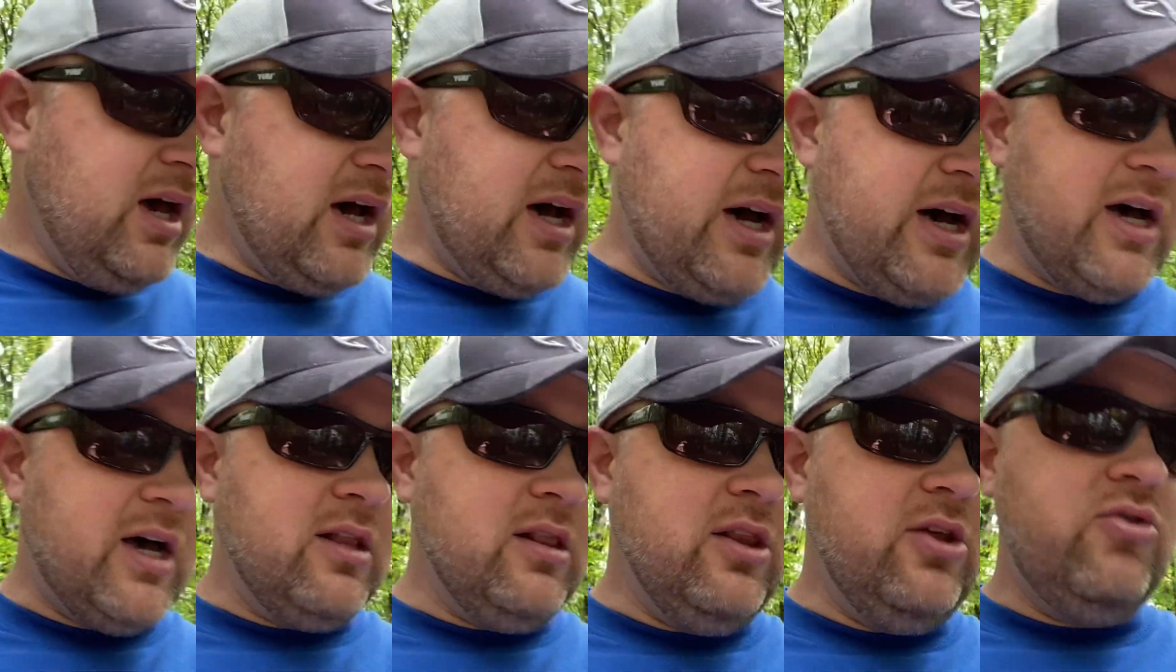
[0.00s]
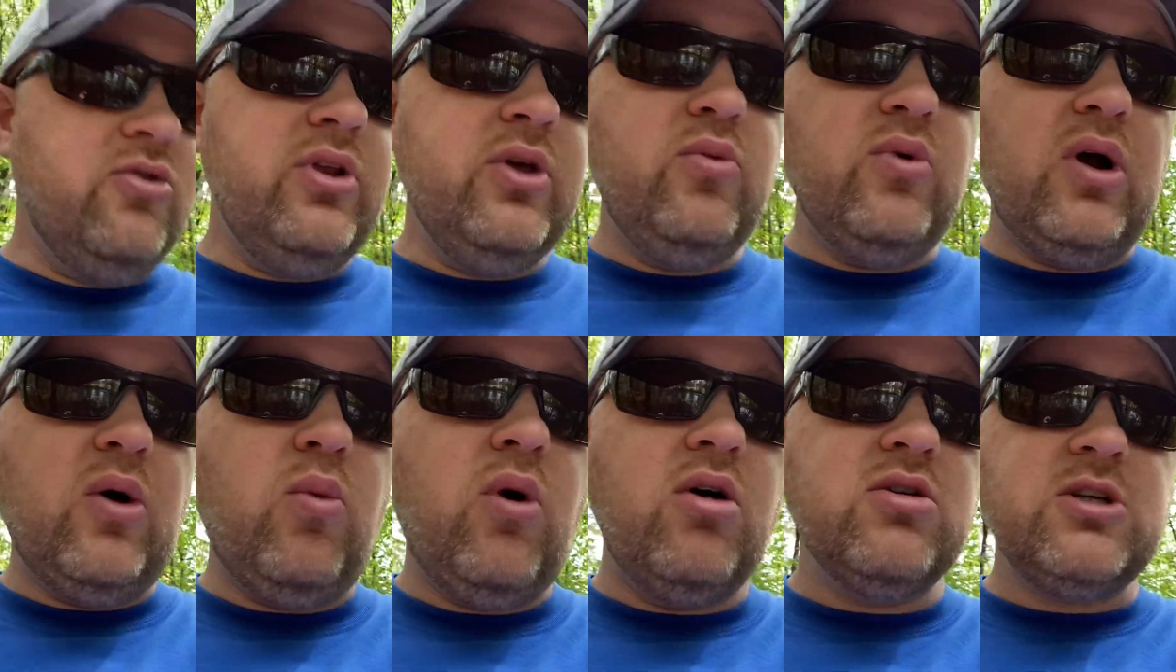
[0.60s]
Literally, when
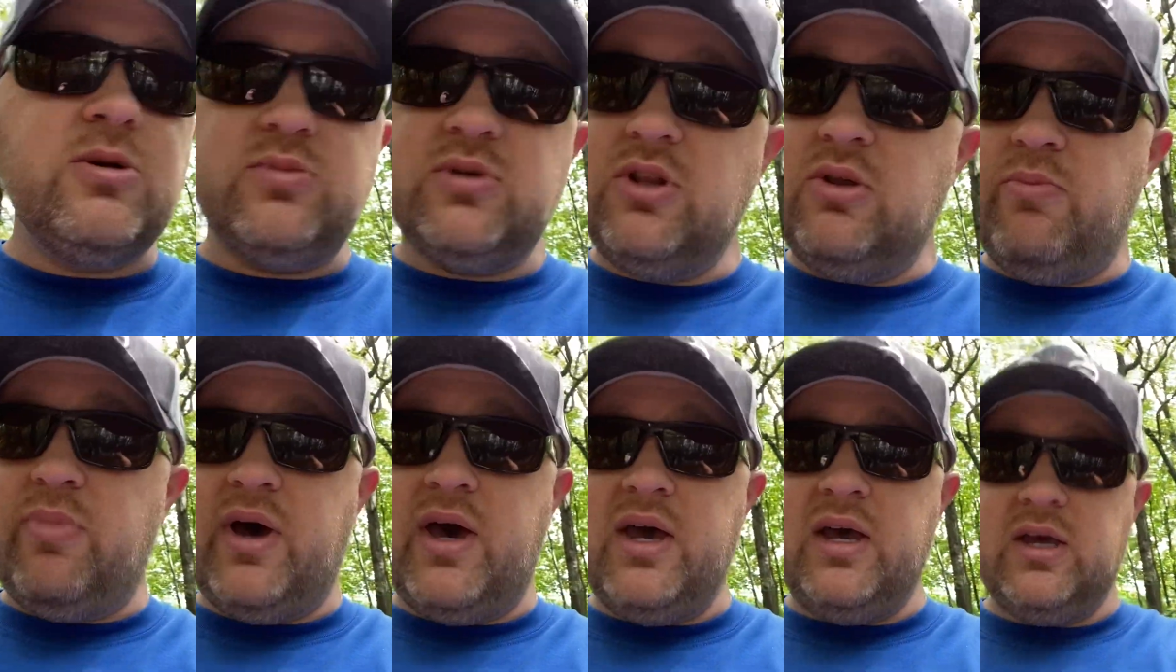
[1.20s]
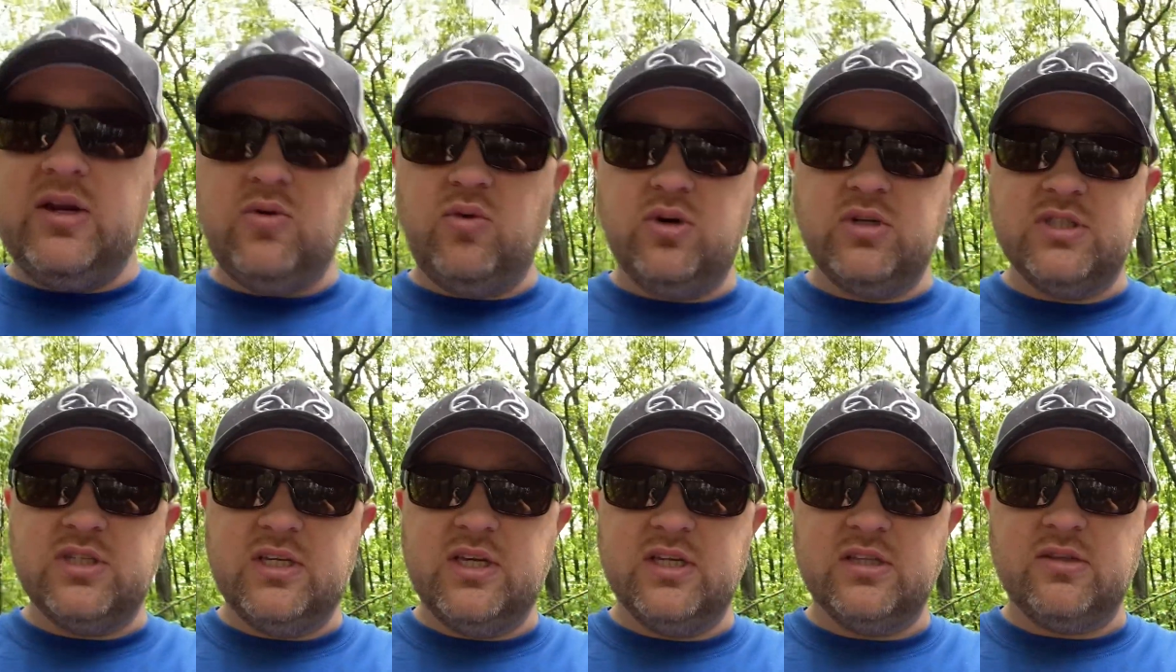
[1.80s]
I walked up to the bank in order
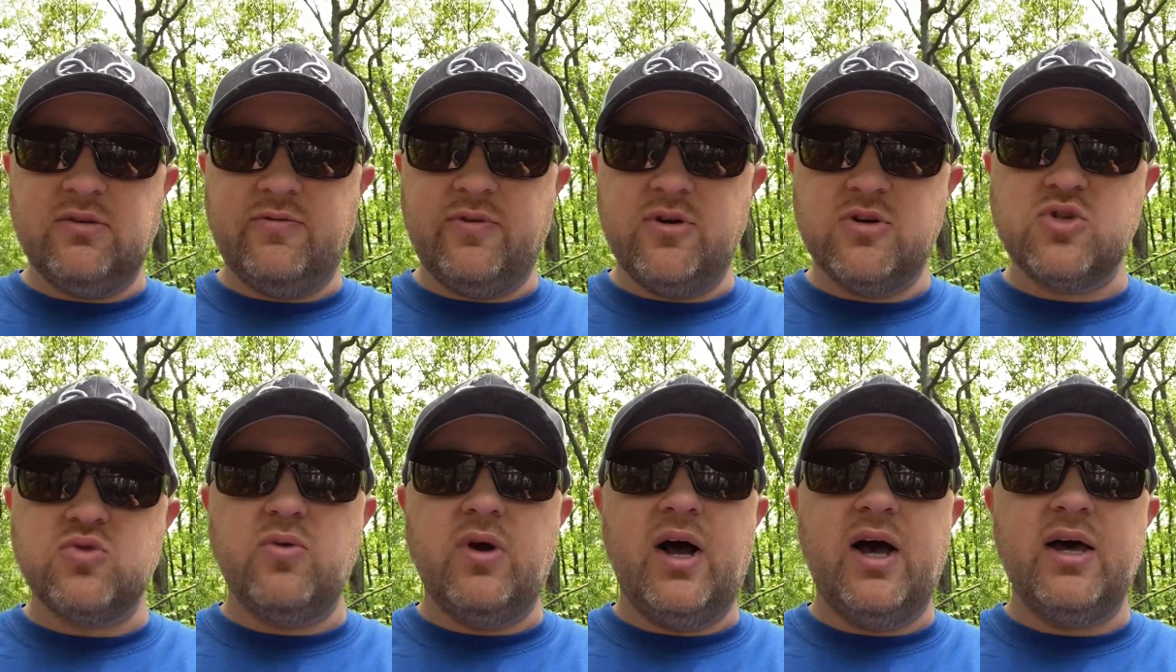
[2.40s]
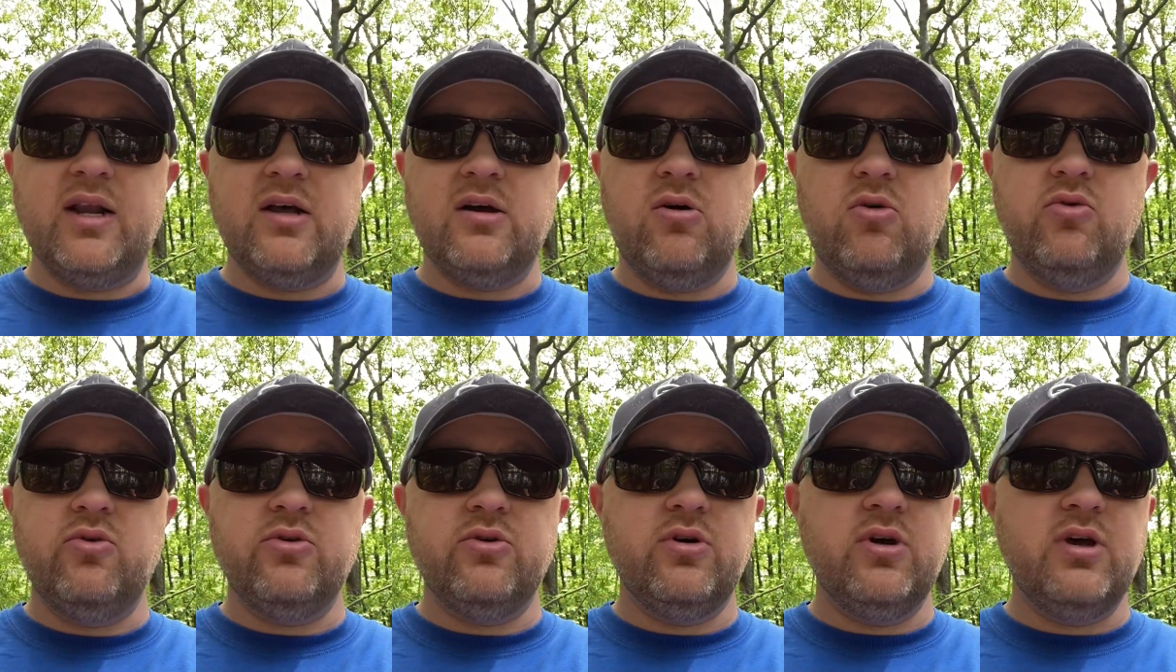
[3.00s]
to get the first rod holder